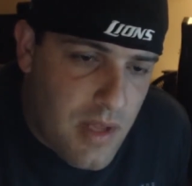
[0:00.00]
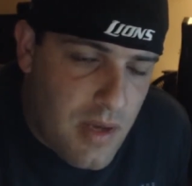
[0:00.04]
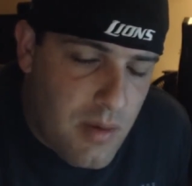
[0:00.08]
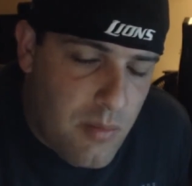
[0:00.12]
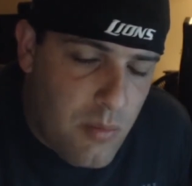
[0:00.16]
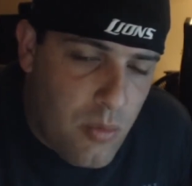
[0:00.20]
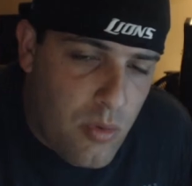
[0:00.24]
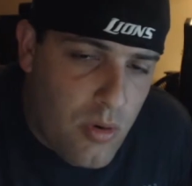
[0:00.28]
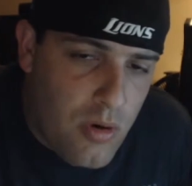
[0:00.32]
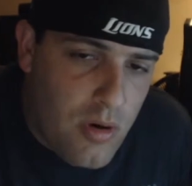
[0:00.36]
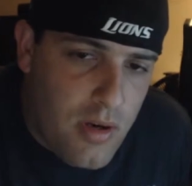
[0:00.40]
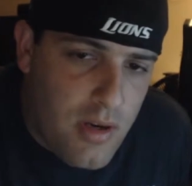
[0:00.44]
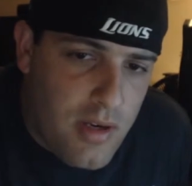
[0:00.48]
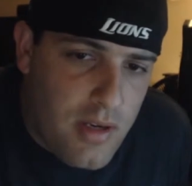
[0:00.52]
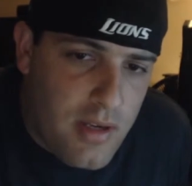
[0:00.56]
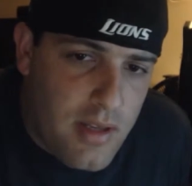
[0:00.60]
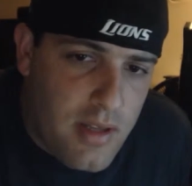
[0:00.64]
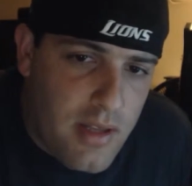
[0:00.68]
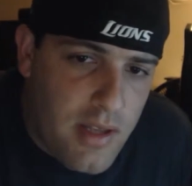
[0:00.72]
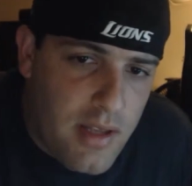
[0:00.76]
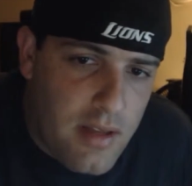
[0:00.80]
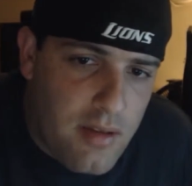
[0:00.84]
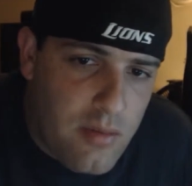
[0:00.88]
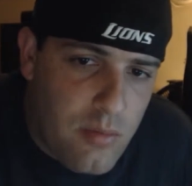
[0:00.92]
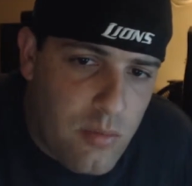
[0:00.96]

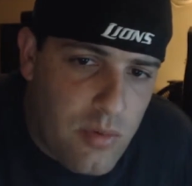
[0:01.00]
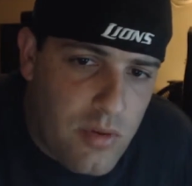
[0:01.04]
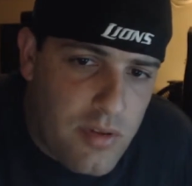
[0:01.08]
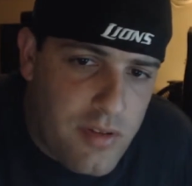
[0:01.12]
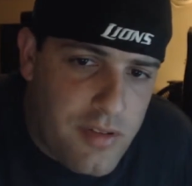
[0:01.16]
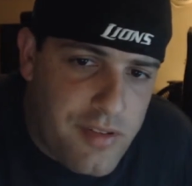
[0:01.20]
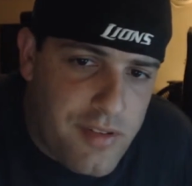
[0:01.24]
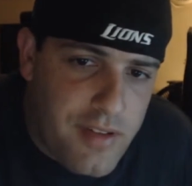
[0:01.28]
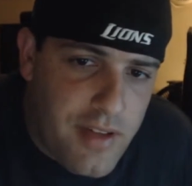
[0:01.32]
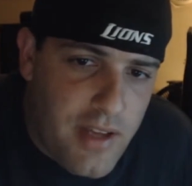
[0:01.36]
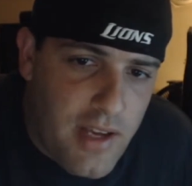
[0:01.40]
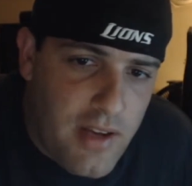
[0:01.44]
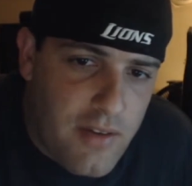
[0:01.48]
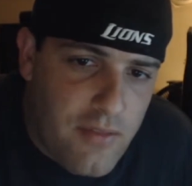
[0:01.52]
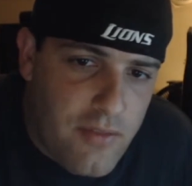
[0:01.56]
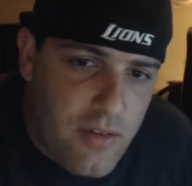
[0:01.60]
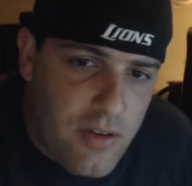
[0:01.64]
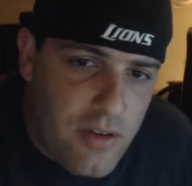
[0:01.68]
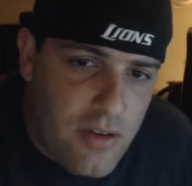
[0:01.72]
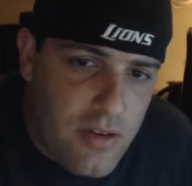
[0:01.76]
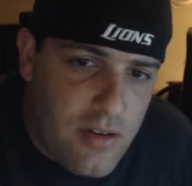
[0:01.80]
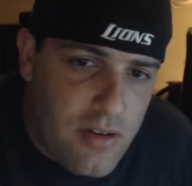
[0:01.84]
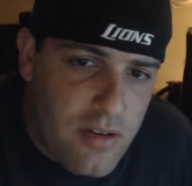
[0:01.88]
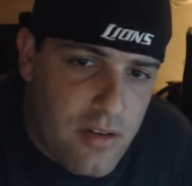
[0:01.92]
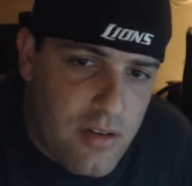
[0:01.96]
worried that with
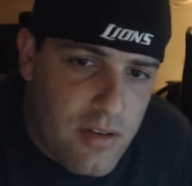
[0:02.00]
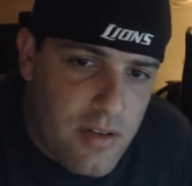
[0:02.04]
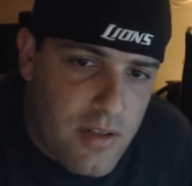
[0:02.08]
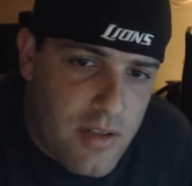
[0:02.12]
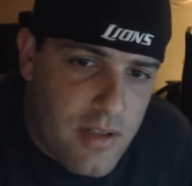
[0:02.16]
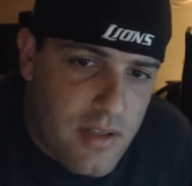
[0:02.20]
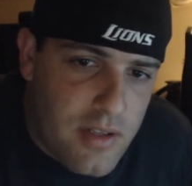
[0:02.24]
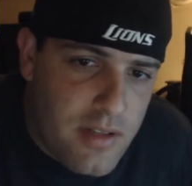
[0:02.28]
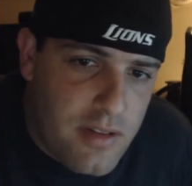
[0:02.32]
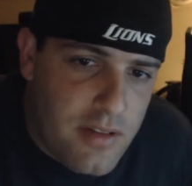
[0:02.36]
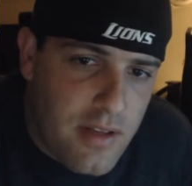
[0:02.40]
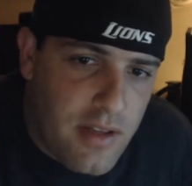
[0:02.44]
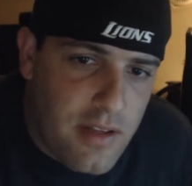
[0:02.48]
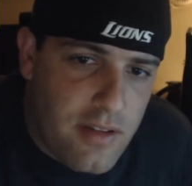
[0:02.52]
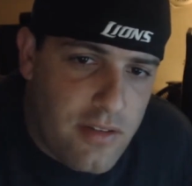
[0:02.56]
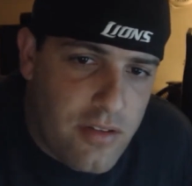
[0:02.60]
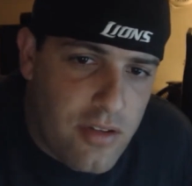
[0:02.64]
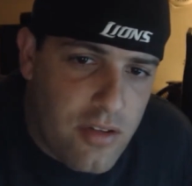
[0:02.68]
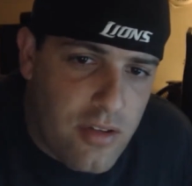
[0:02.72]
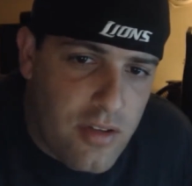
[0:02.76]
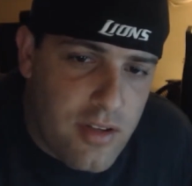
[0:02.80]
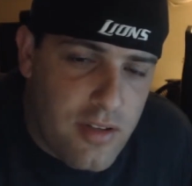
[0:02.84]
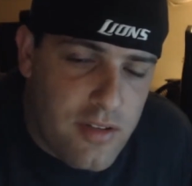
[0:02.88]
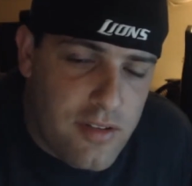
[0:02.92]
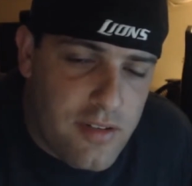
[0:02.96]
Stafford they
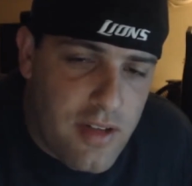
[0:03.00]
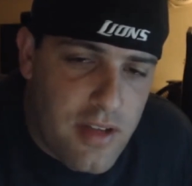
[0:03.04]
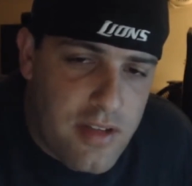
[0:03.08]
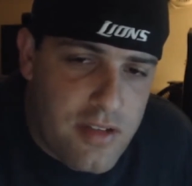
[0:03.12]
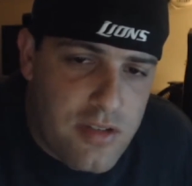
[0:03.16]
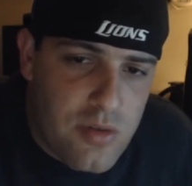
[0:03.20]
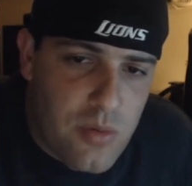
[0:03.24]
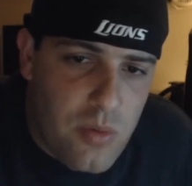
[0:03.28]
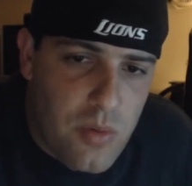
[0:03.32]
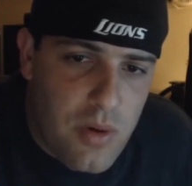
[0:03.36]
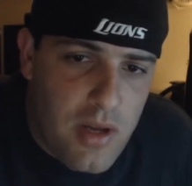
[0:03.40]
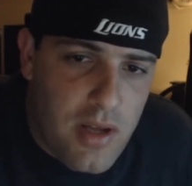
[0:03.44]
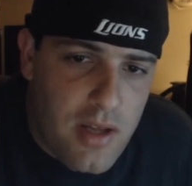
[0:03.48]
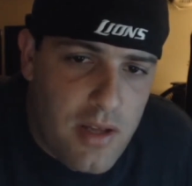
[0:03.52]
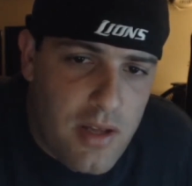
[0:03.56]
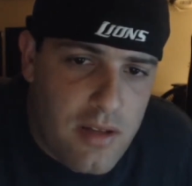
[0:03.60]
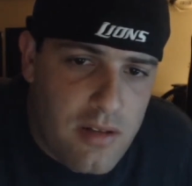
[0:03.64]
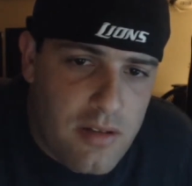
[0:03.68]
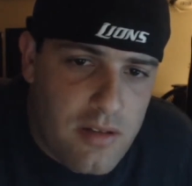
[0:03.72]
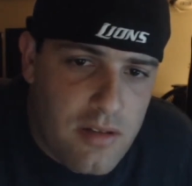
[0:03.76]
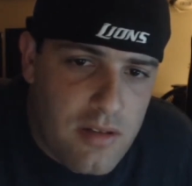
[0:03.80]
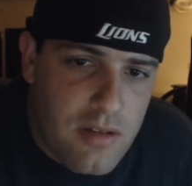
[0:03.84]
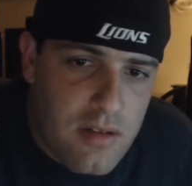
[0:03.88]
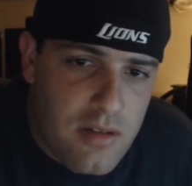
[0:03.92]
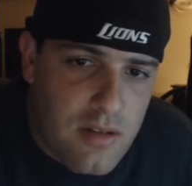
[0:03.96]
took his edge away.